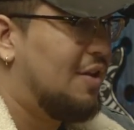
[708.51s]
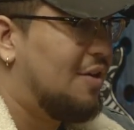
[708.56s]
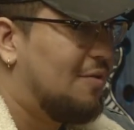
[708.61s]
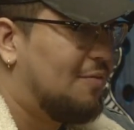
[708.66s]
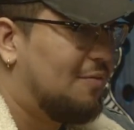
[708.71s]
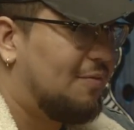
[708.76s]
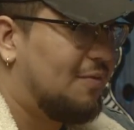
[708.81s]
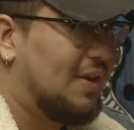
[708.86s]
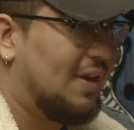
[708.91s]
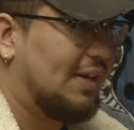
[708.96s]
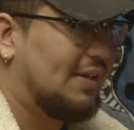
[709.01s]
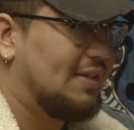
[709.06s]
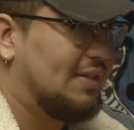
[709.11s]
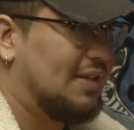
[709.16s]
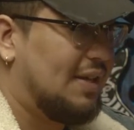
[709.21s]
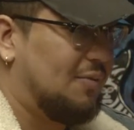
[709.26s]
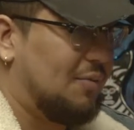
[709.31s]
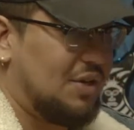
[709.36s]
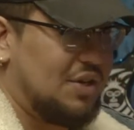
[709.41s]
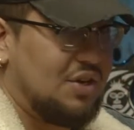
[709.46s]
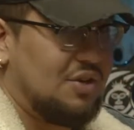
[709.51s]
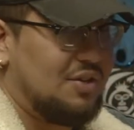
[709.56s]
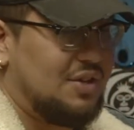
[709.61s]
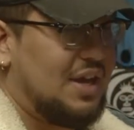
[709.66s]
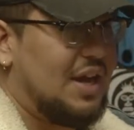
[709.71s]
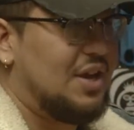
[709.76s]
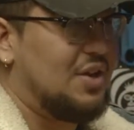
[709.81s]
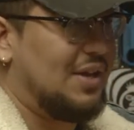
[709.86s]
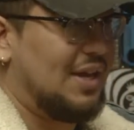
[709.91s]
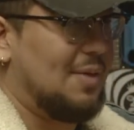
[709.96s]
friends, and when you're
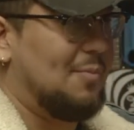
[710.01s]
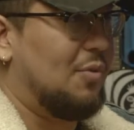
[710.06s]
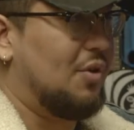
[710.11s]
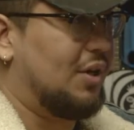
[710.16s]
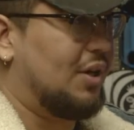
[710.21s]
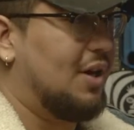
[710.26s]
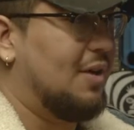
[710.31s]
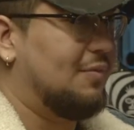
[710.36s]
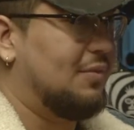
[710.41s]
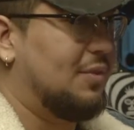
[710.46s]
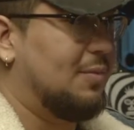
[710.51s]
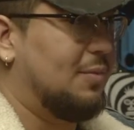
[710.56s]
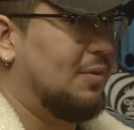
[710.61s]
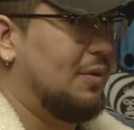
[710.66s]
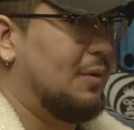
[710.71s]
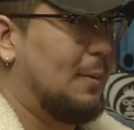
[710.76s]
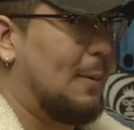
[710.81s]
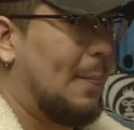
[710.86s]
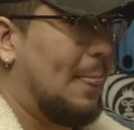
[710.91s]
there, you get more comfortable.